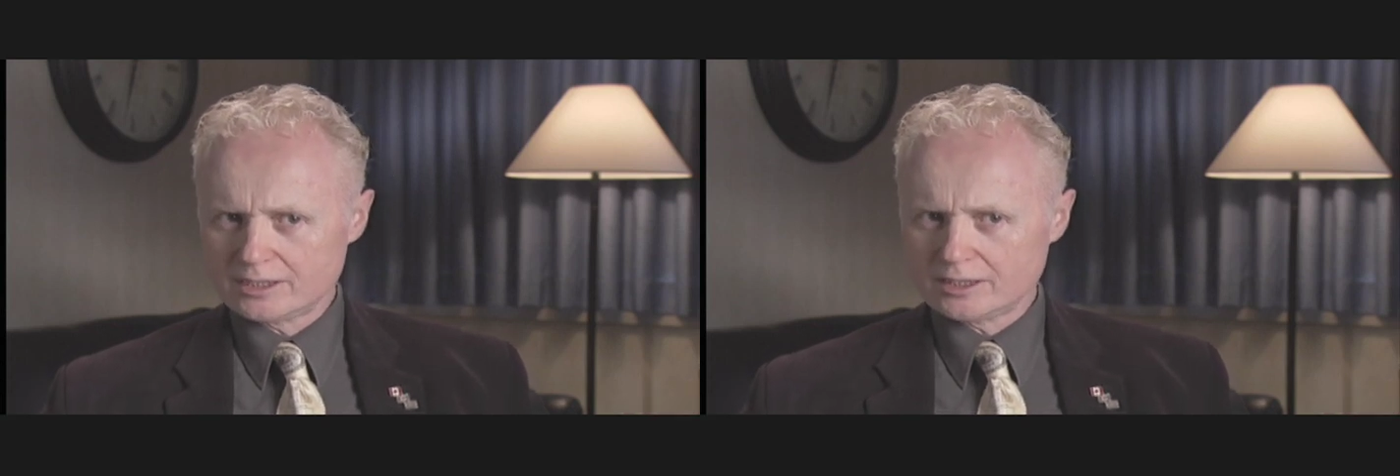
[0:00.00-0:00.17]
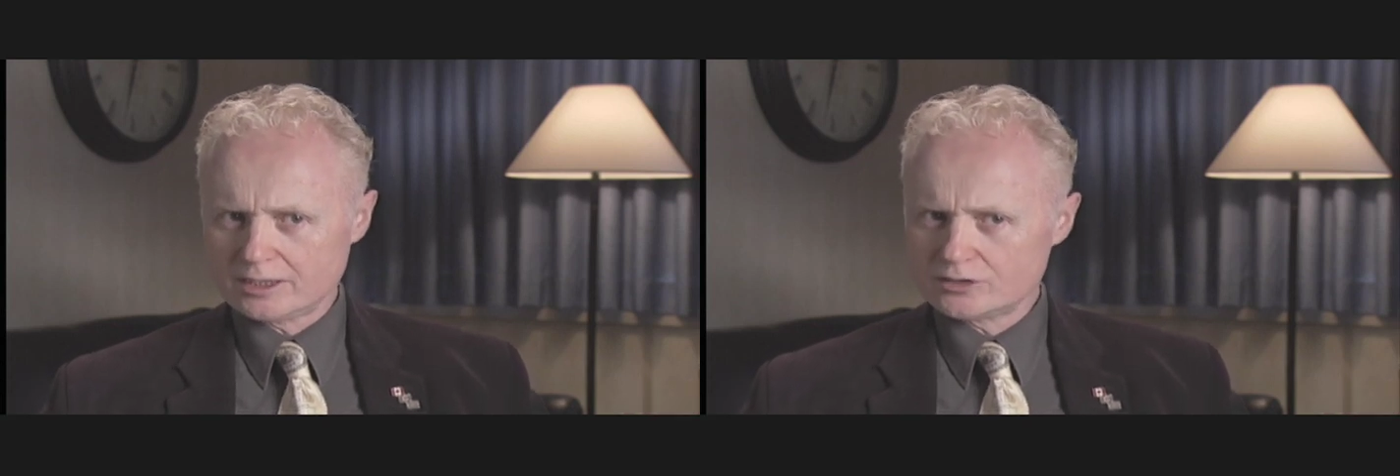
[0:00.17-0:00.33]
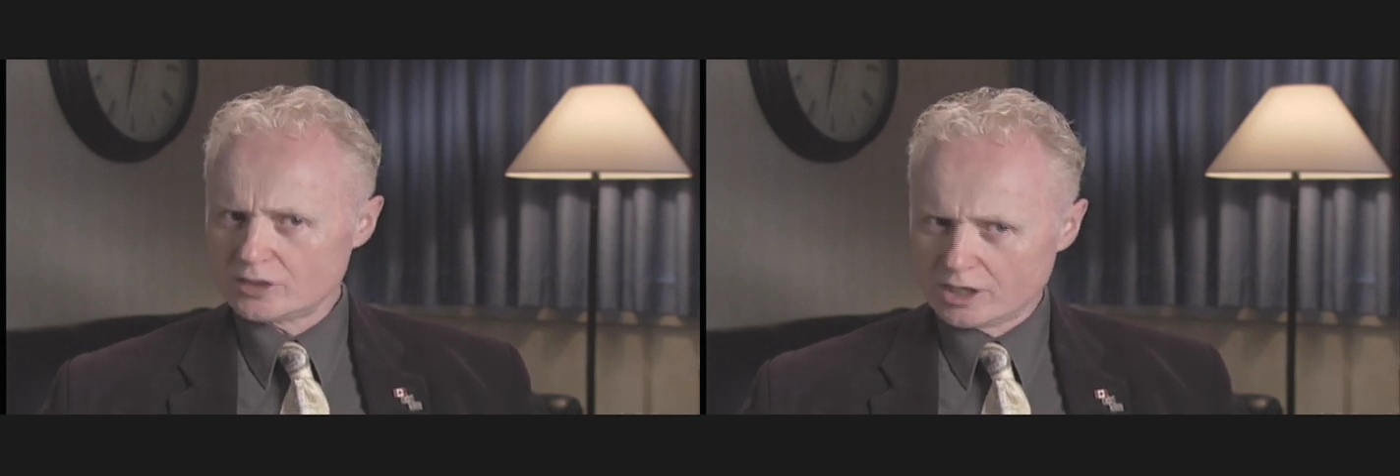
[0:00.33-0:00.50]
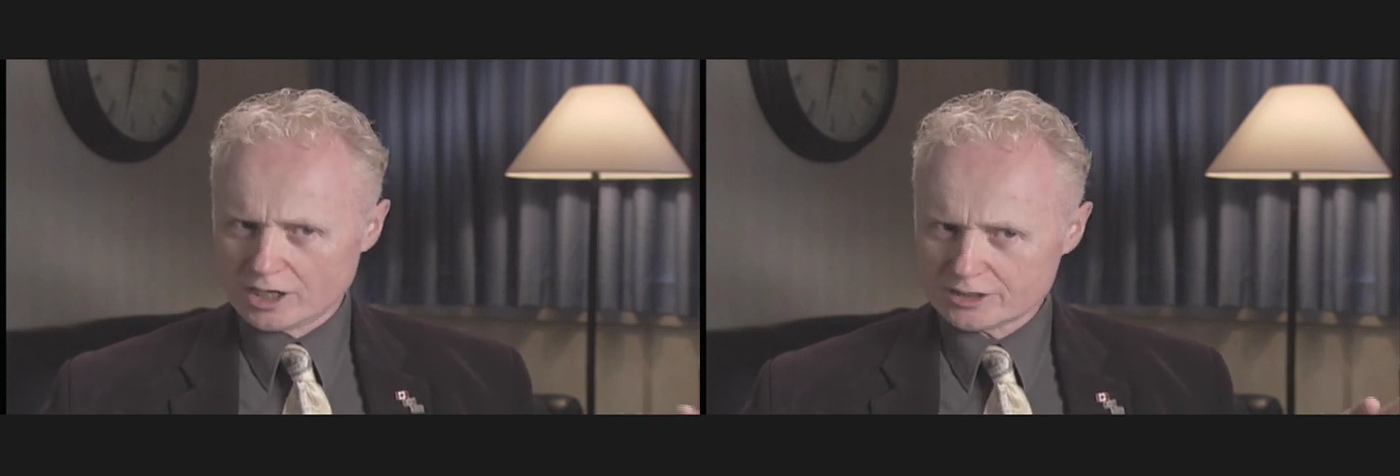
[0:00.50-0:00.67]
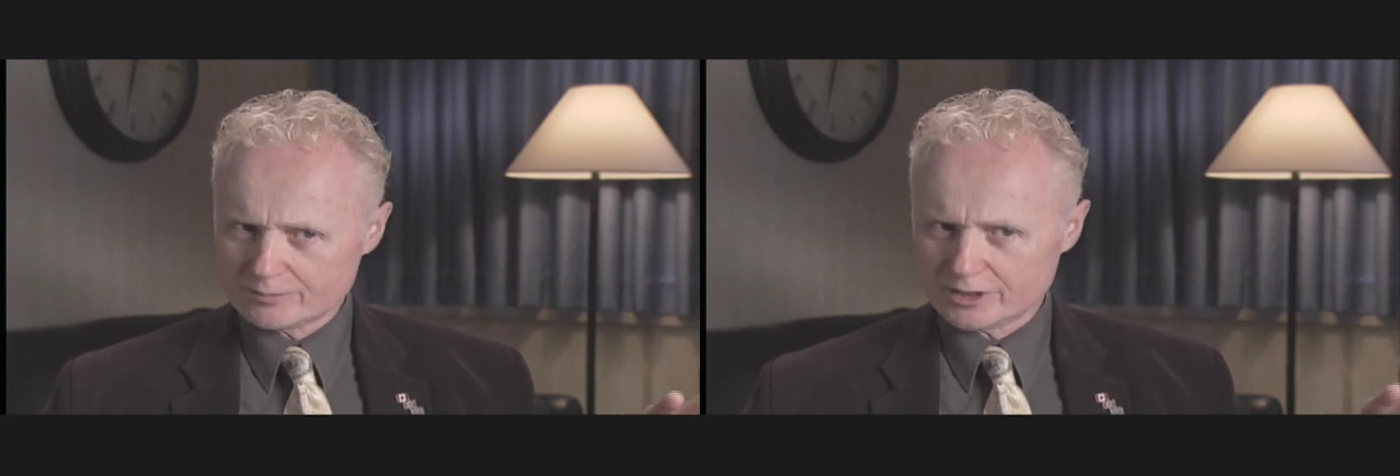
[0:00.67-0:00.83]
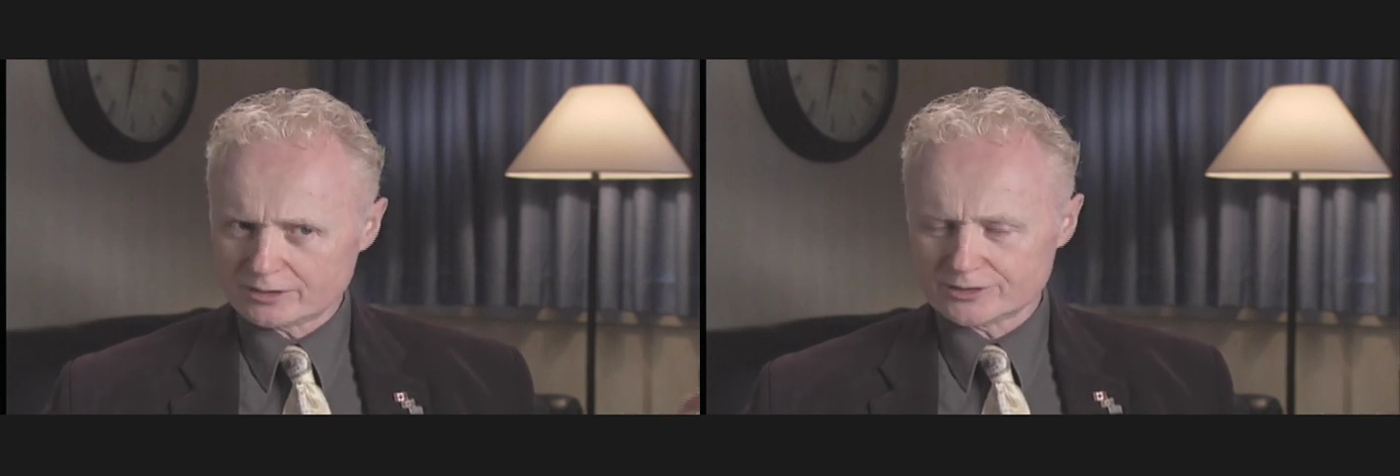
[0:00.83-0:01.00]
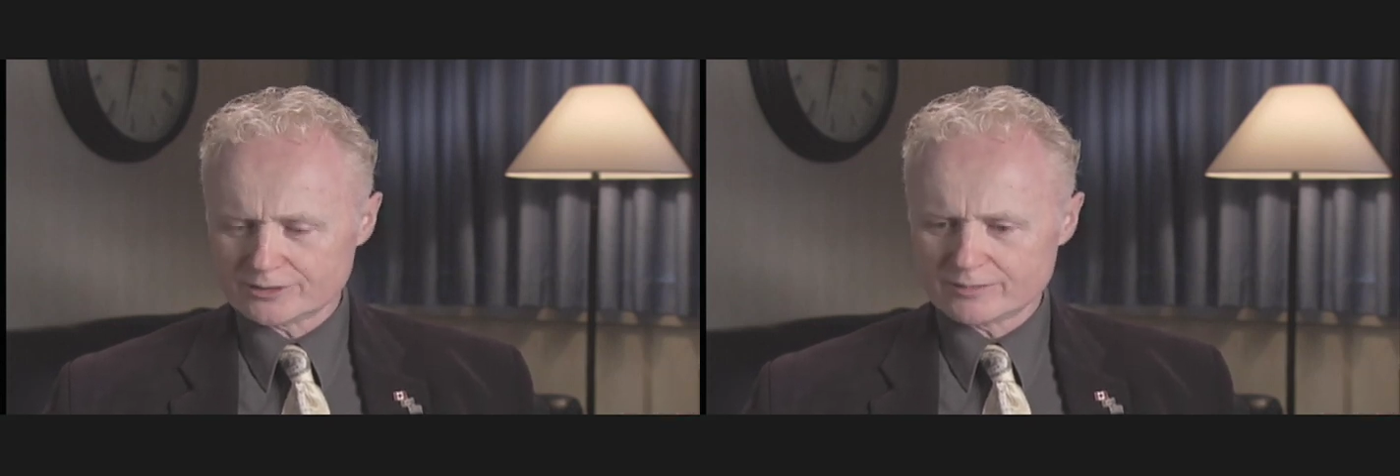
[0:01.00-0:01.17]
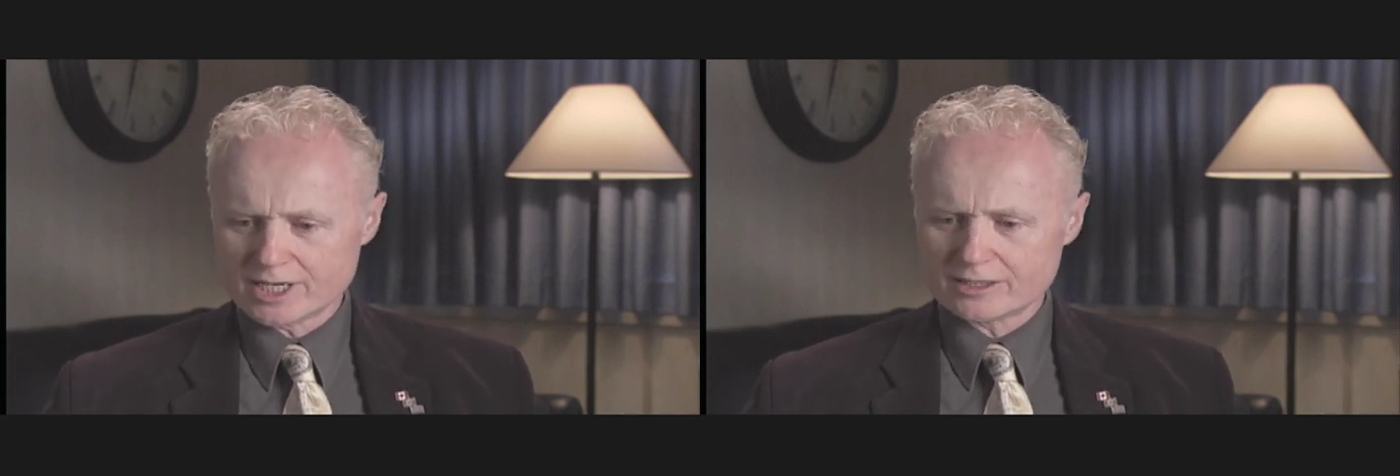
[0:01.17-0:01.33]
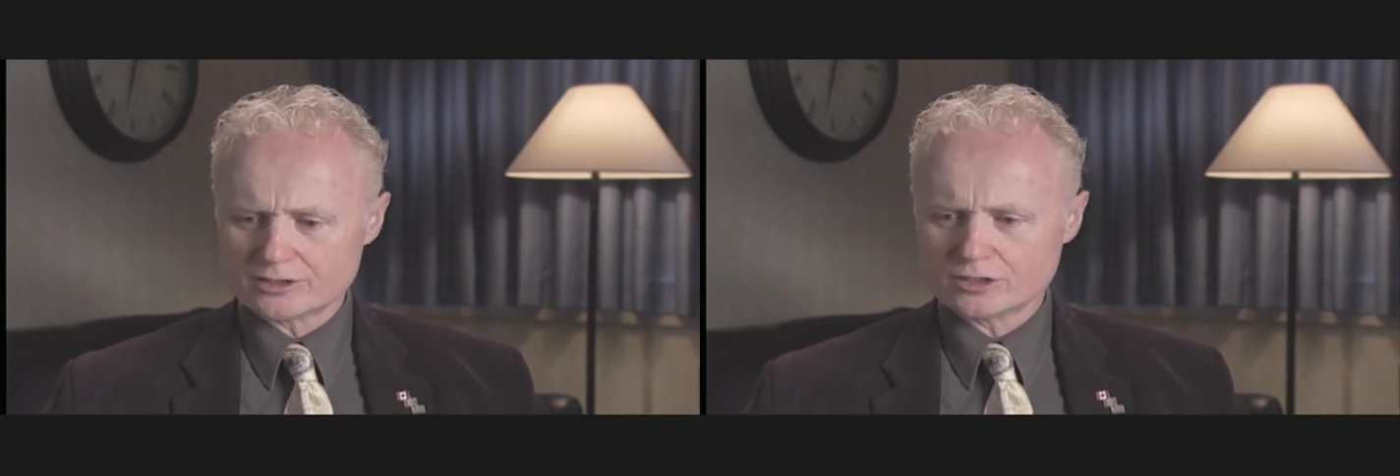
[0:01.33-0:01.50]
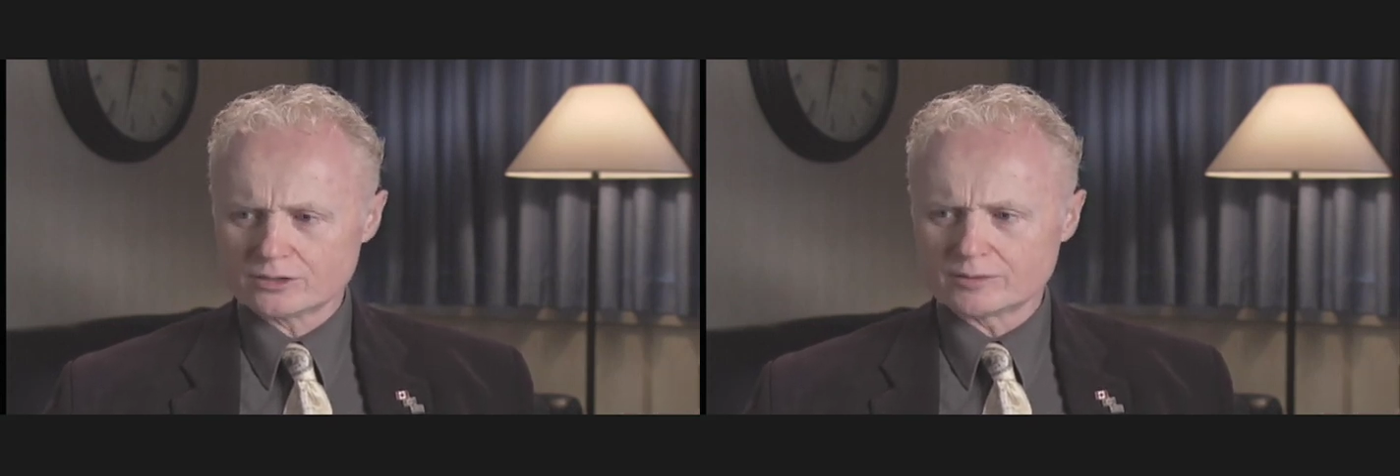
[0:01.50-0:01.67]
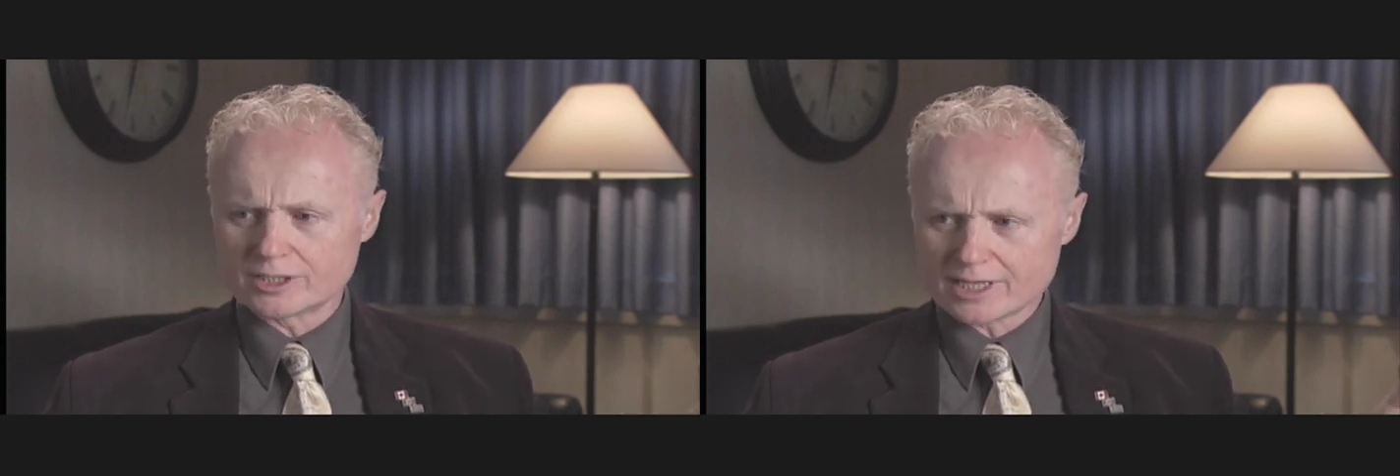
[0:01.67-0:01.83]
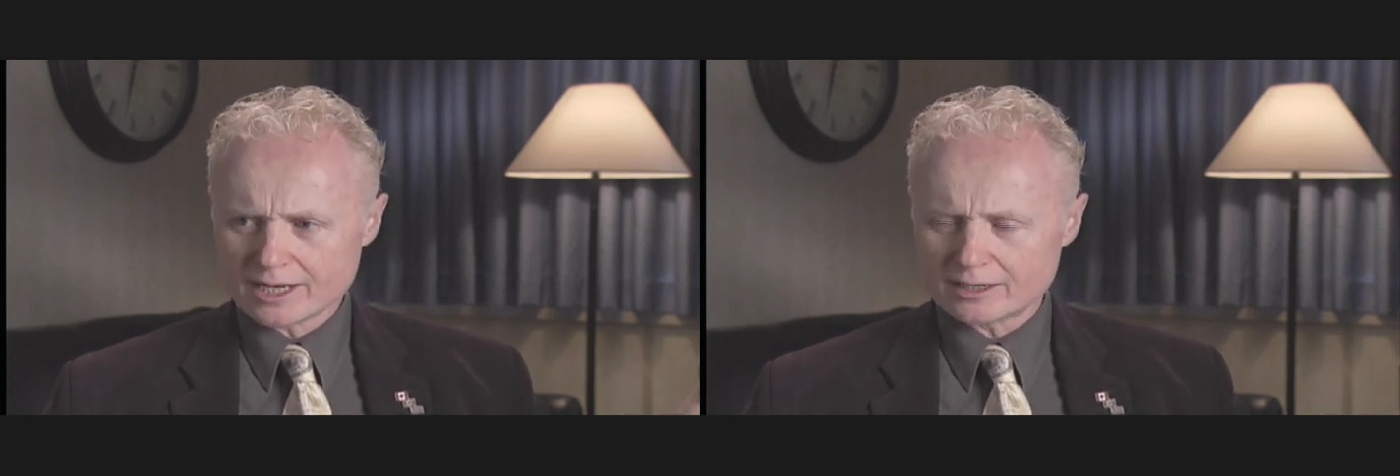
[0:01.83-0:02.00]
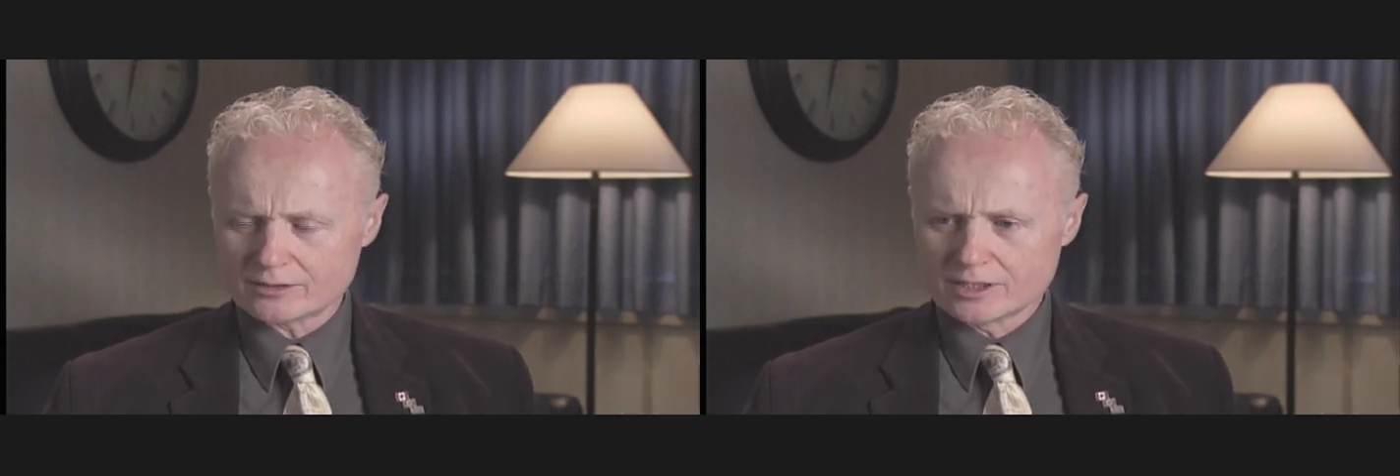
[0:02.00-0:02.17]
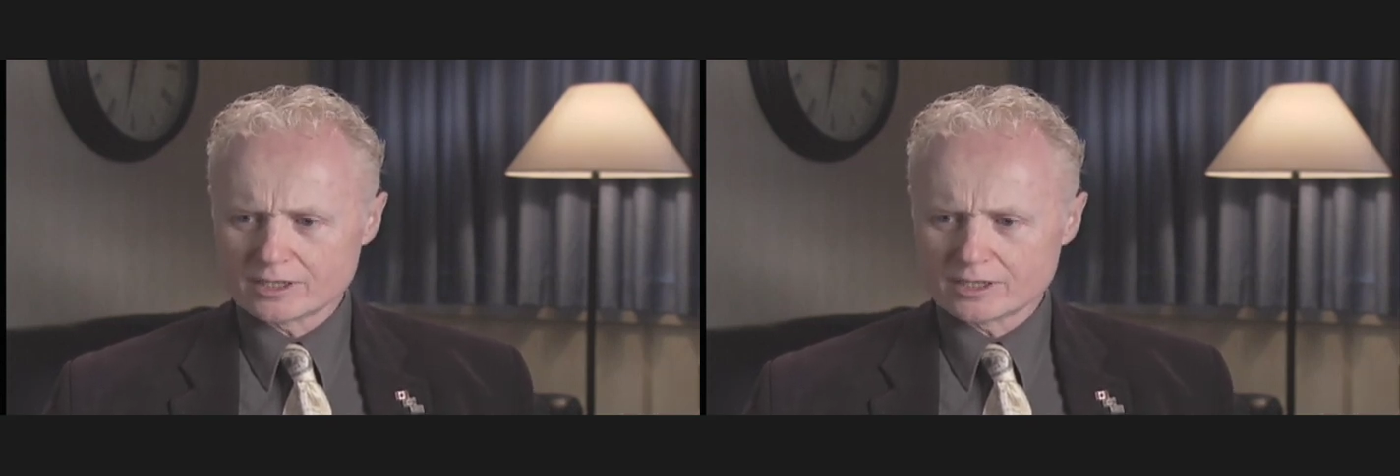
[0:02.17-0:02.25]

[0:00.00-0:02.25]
in the hospitals of Manitoba. Now,